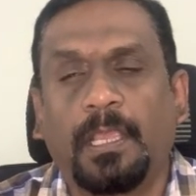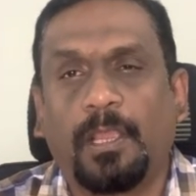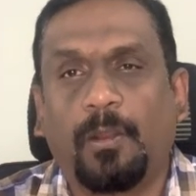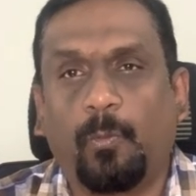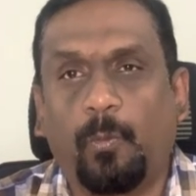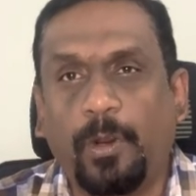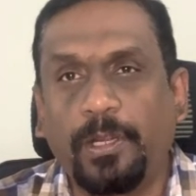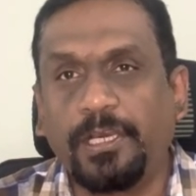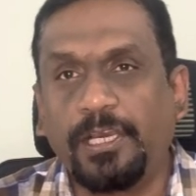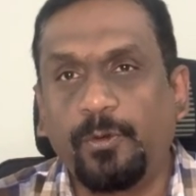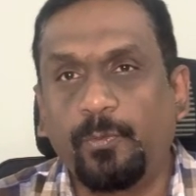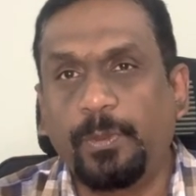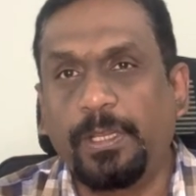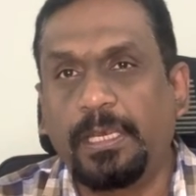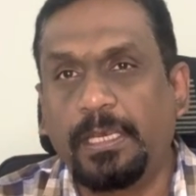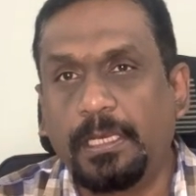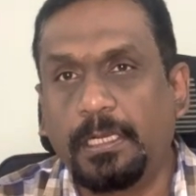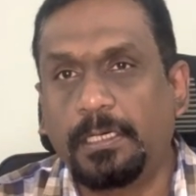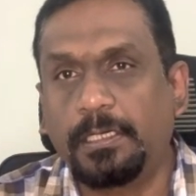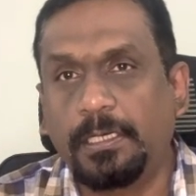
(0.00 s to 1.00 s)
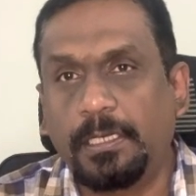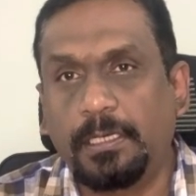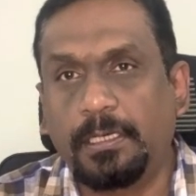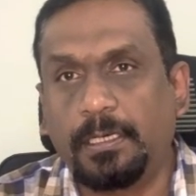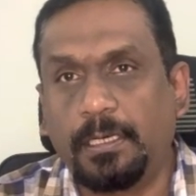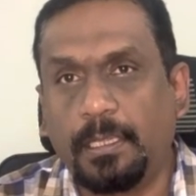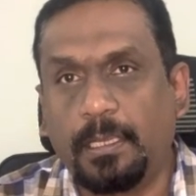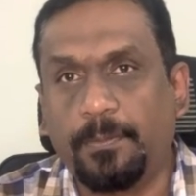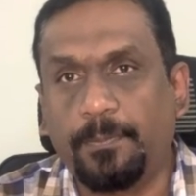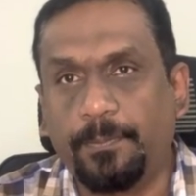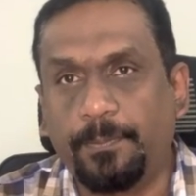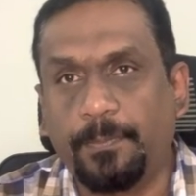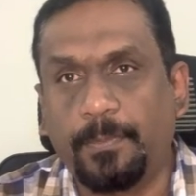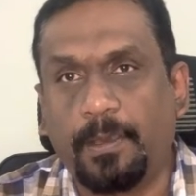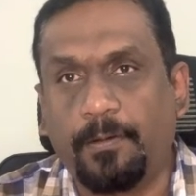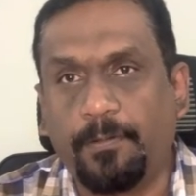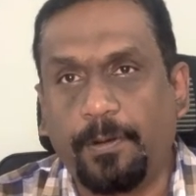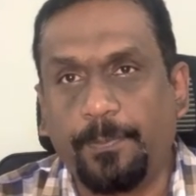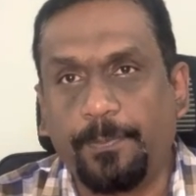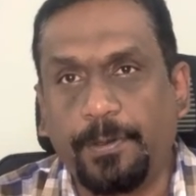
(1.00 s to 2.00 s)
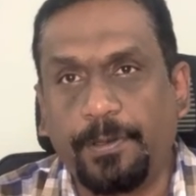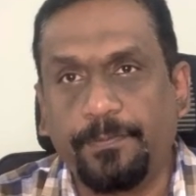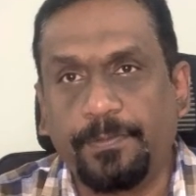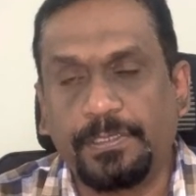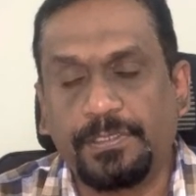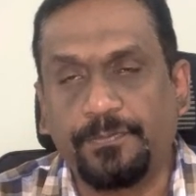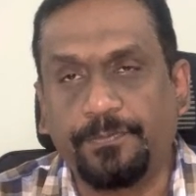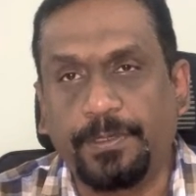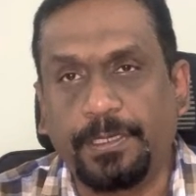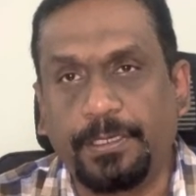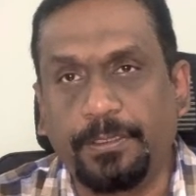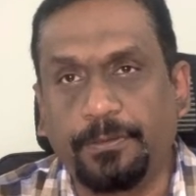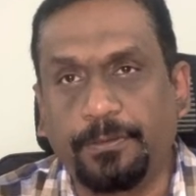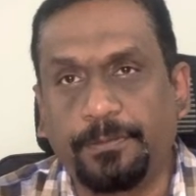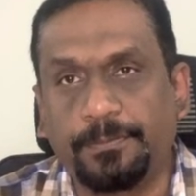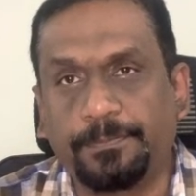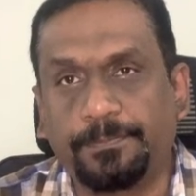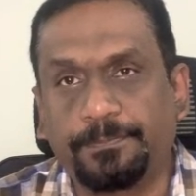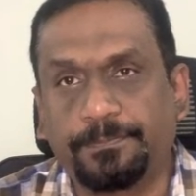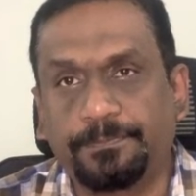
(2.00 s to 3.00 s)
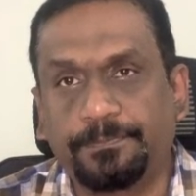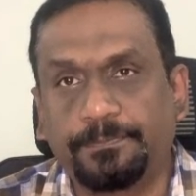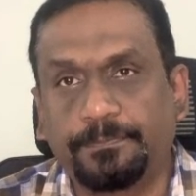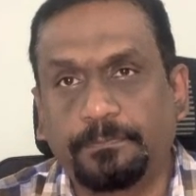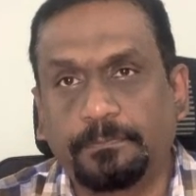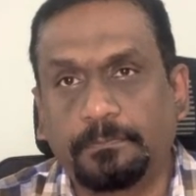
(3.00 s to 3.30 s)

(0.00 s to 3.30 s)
What did we learn in our previous video?